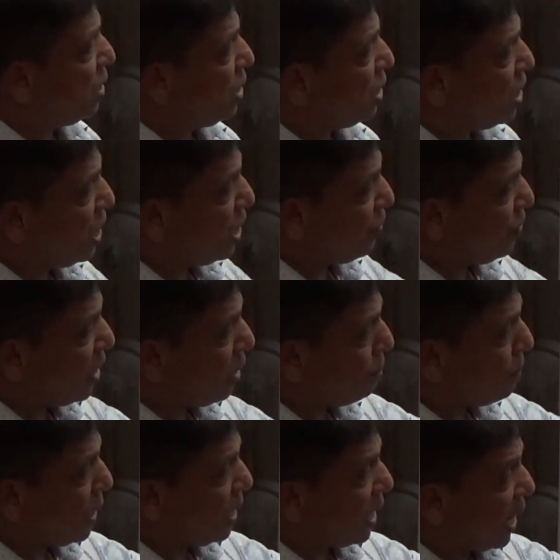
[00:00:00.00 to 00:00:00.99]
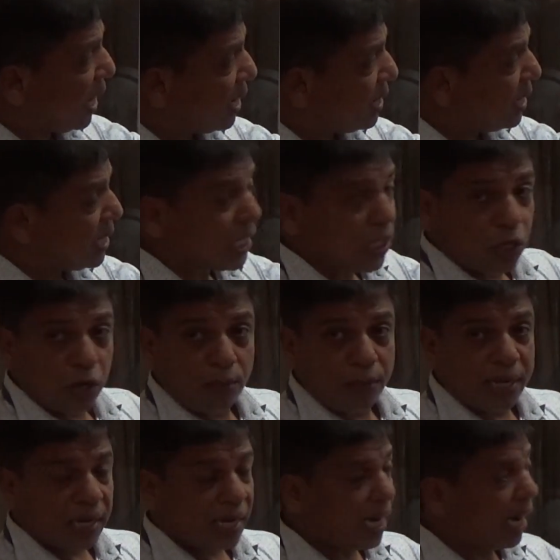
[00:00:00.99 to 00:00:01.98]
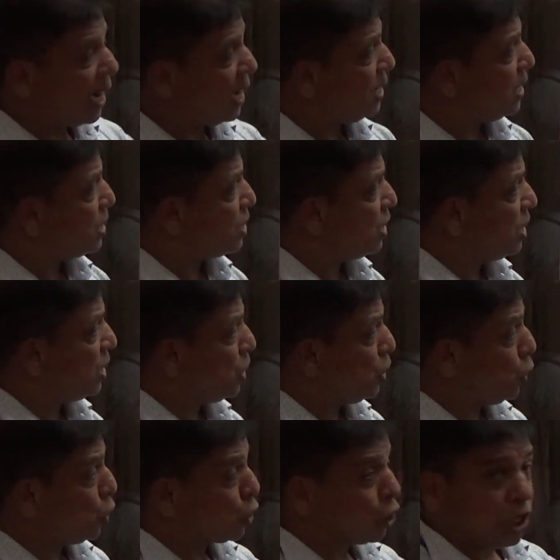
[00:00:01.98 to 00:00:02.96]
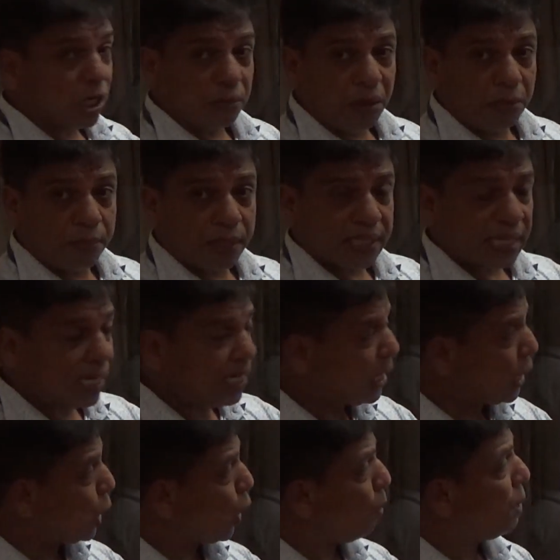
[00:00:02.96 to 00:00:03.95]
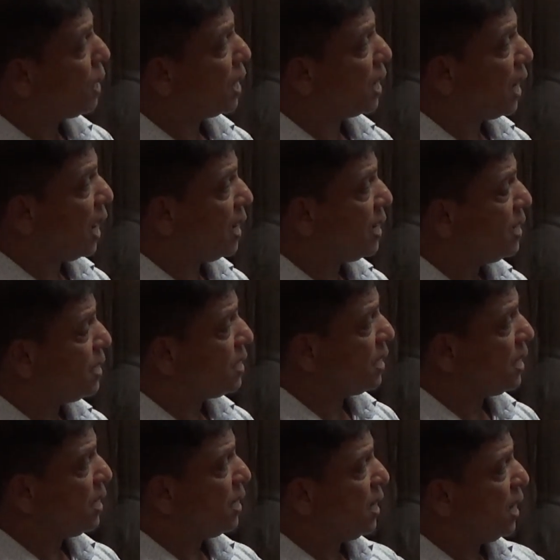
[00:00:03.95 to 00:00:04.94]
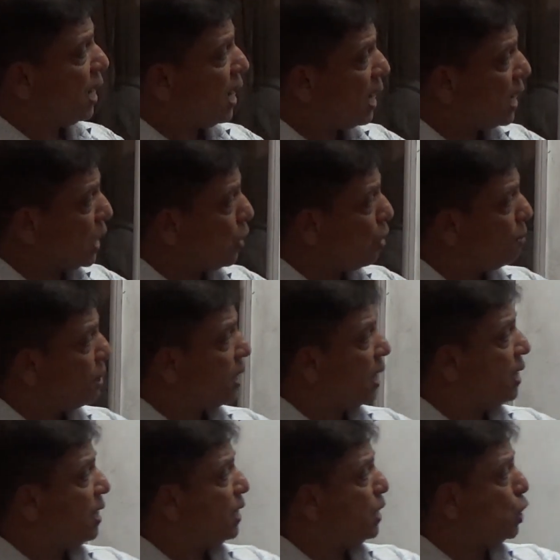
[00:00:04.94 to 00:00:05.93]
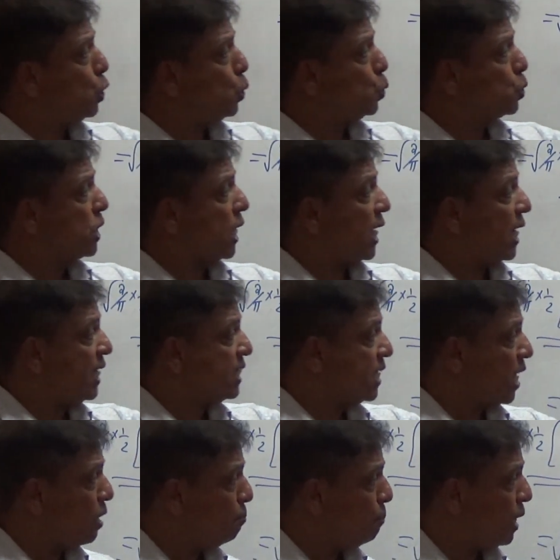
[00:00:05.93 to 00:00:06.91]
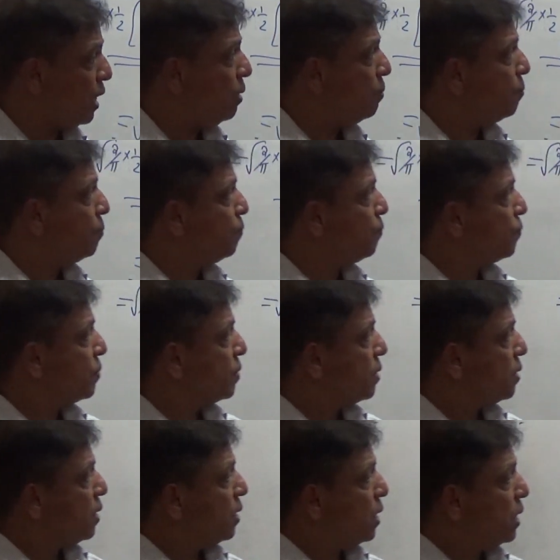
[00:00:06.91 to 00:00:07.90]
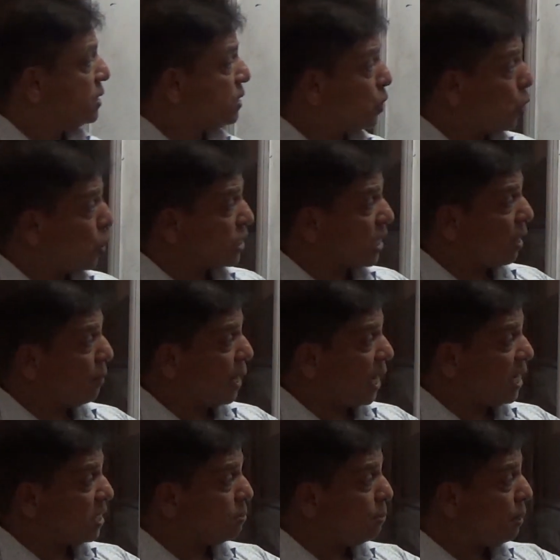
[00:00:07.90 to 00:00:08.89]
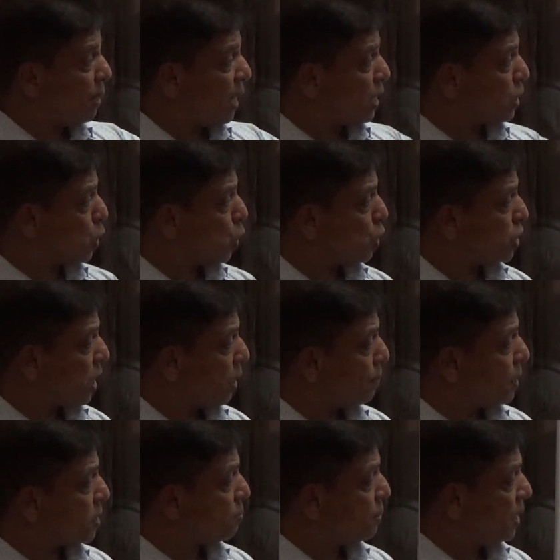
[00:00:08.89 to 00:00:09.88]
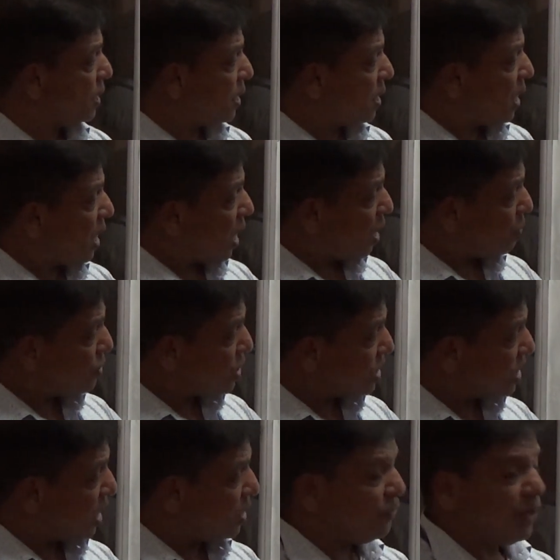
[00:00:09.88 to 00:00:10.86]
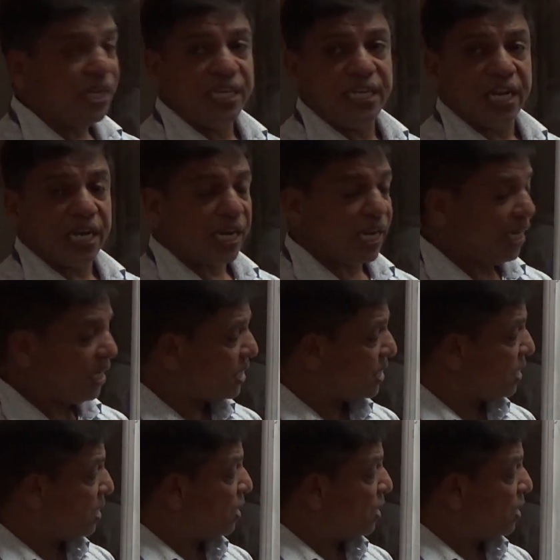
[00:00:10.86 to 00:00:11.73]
Here we apply another trigonometrical identity. You should remember that trigonometrical identity. Trigonometrical identity 2 sin a sin b, so cos a minus b minus cos a plus b. After that we integrate.